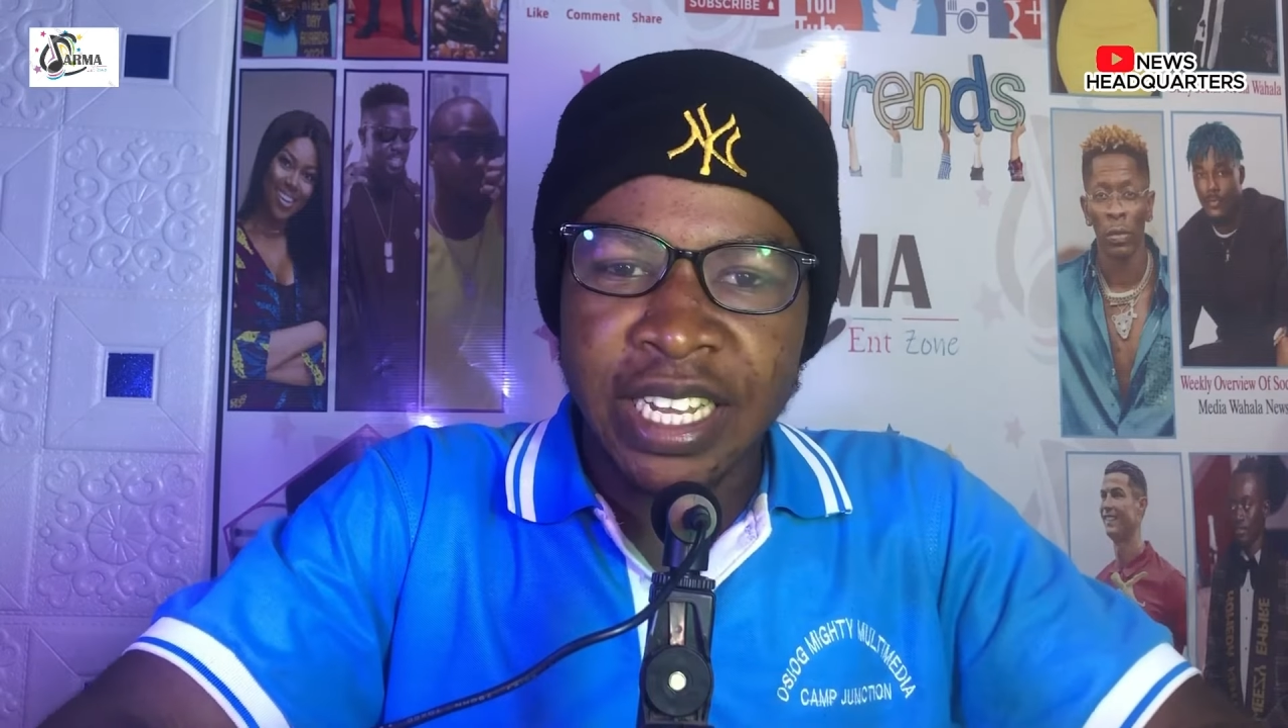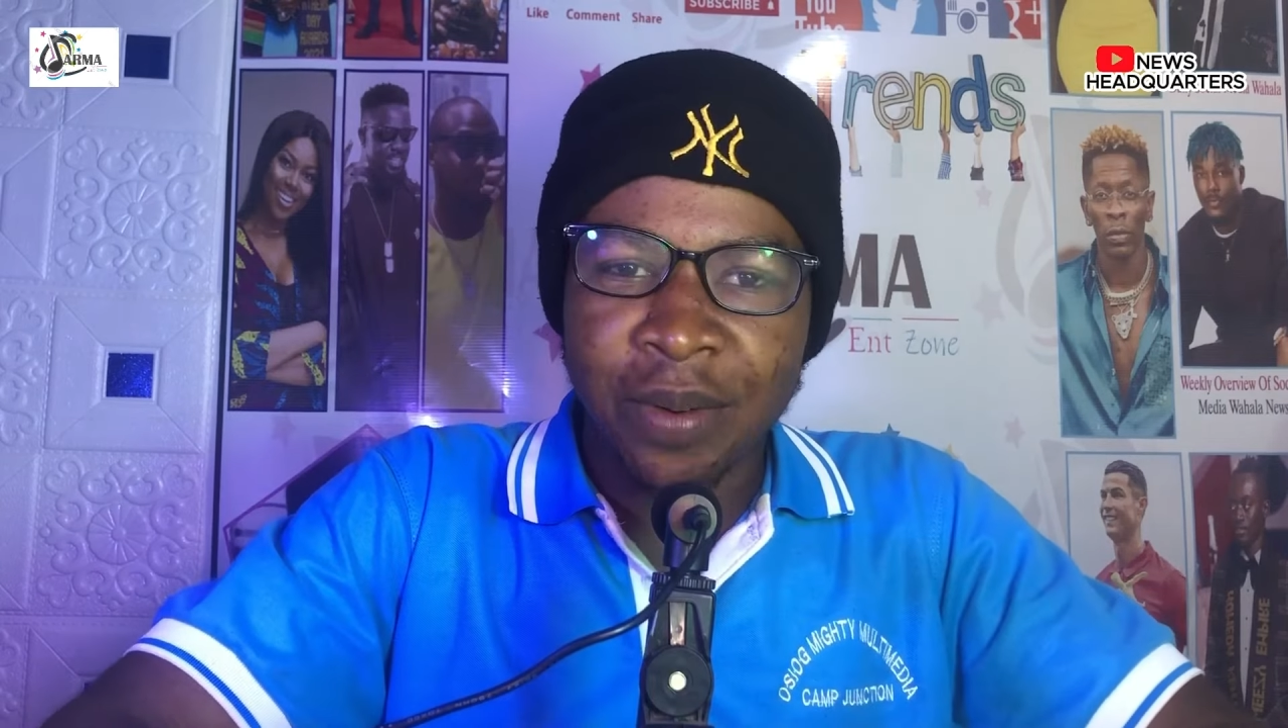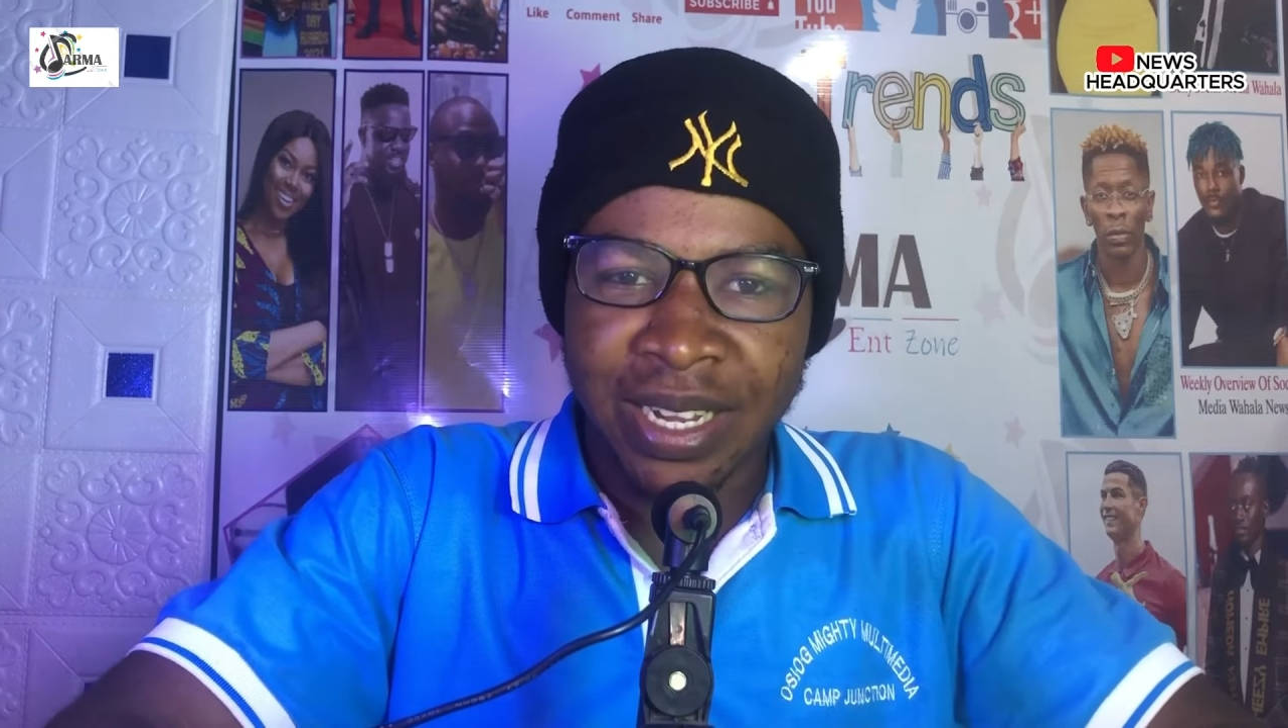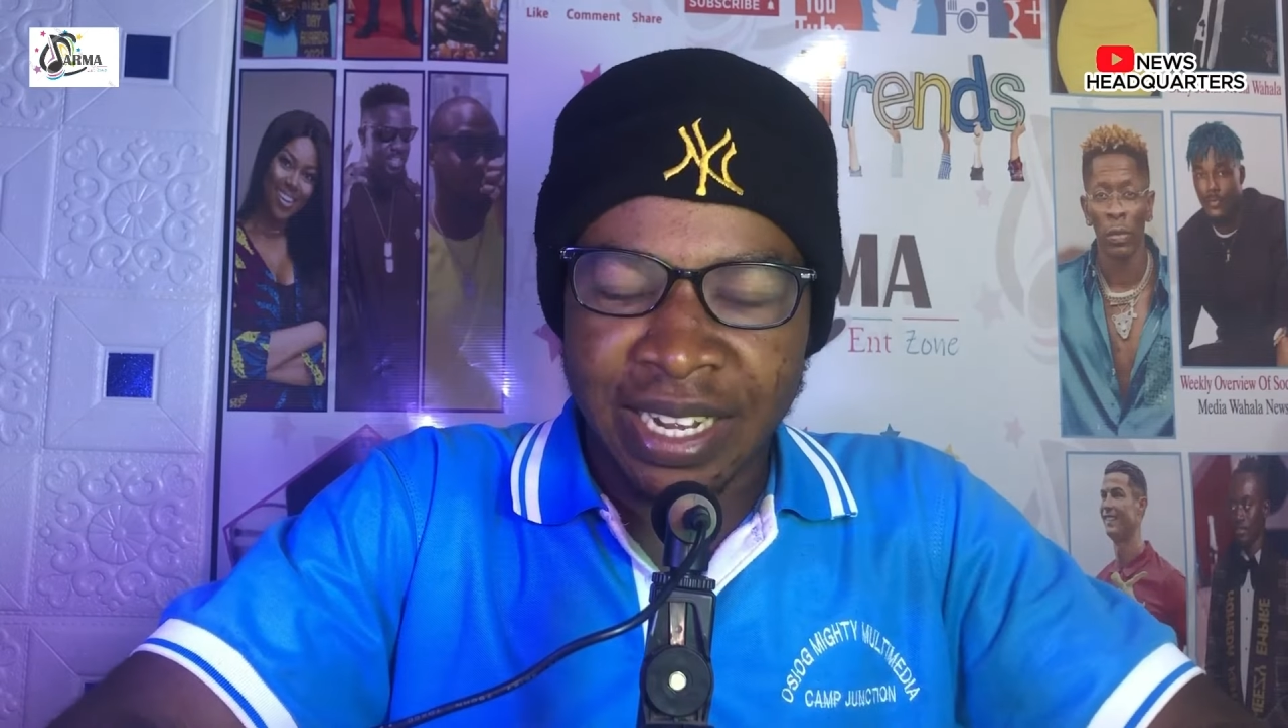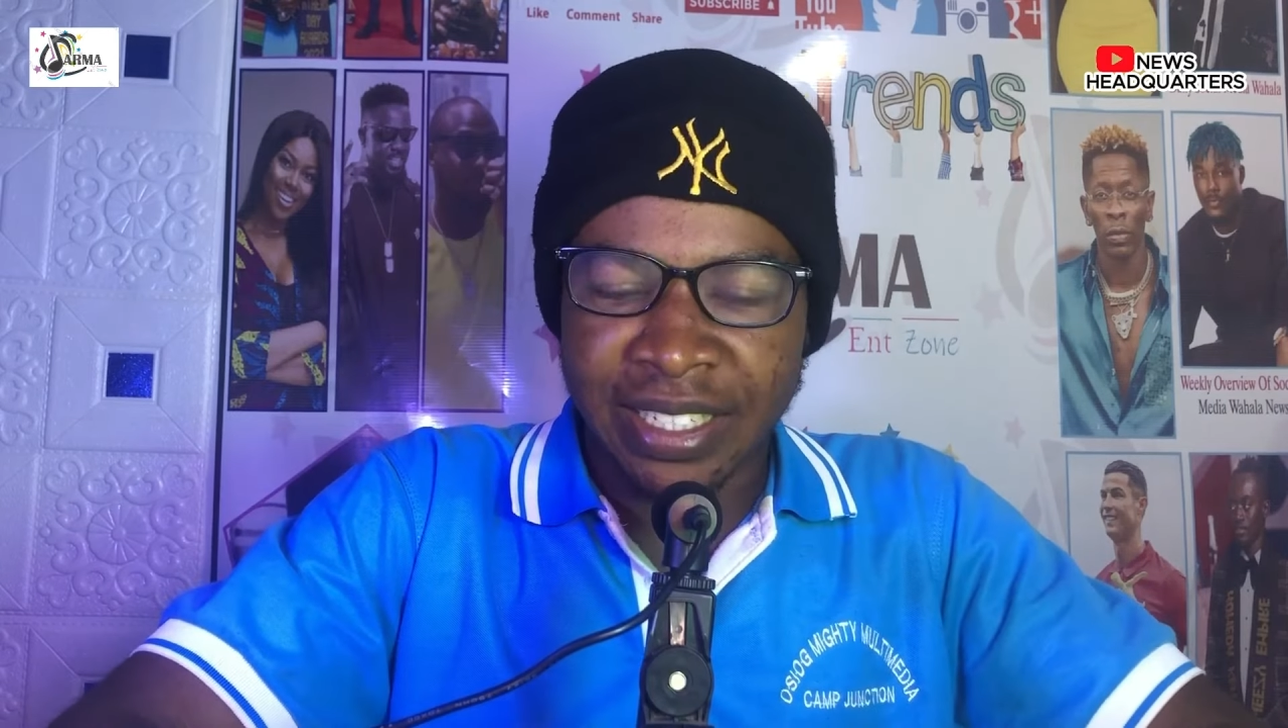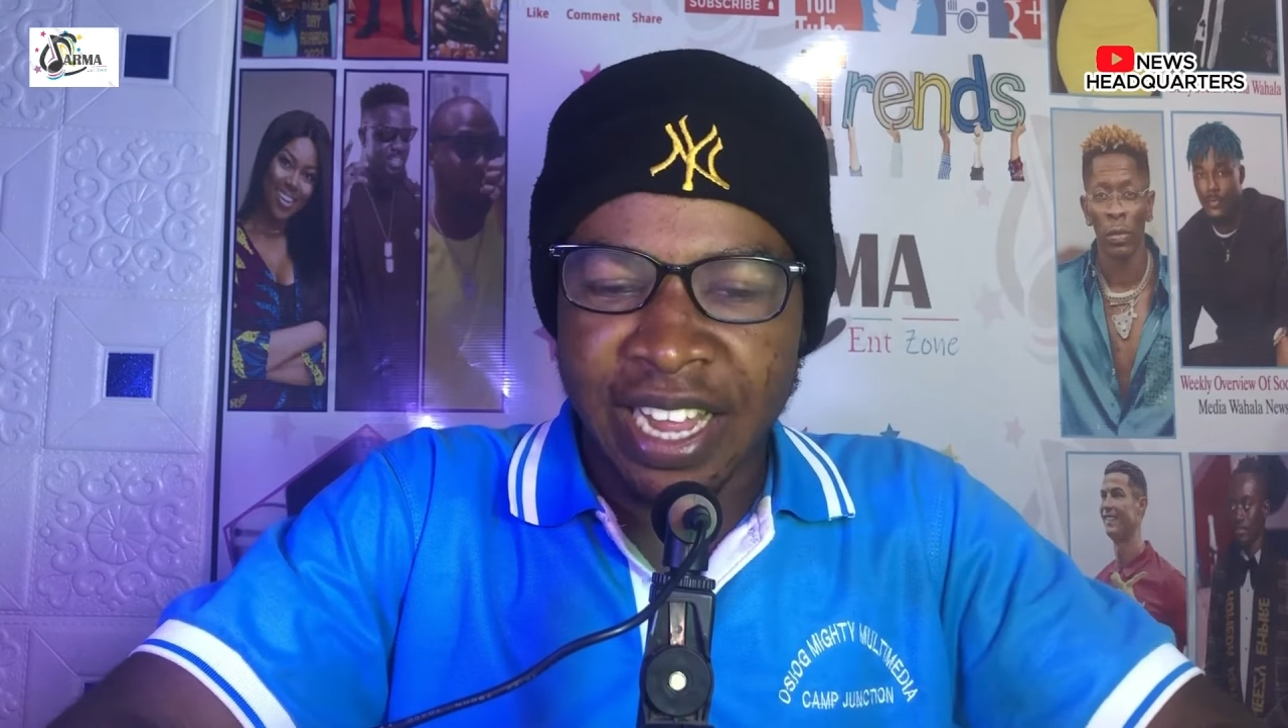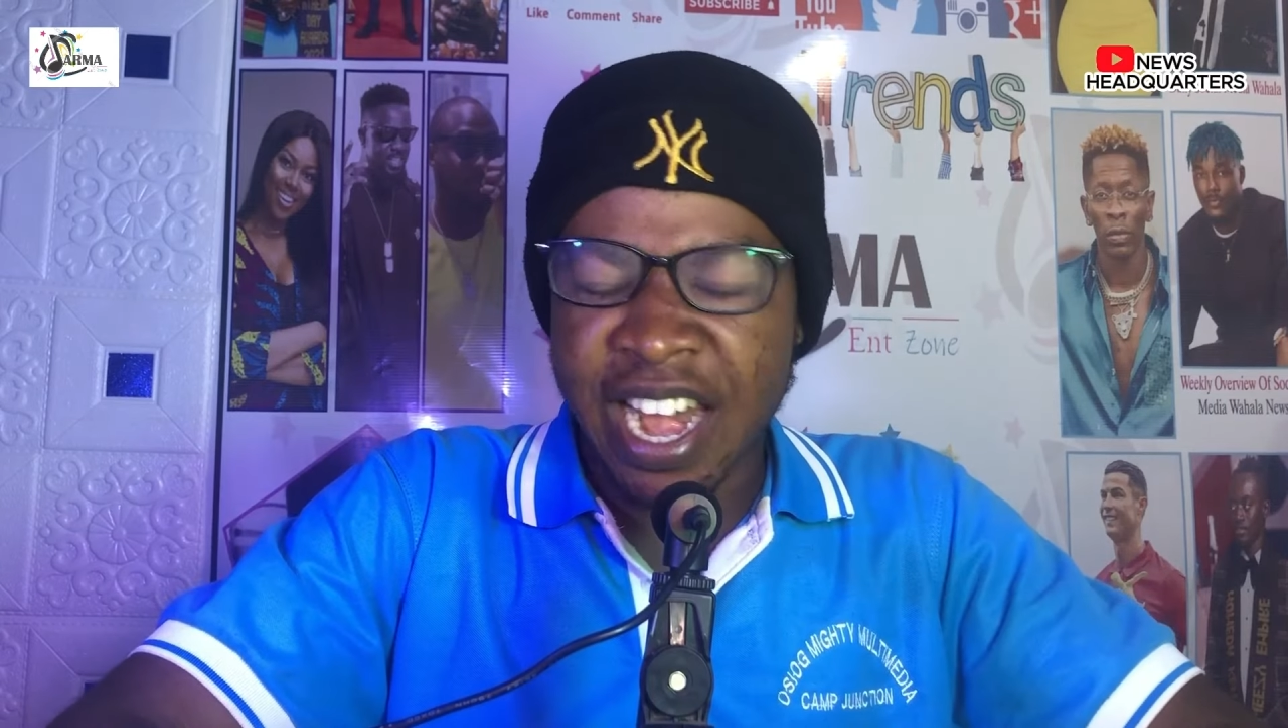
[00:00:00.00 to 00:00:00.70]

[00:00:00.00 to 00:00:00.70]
watch I say,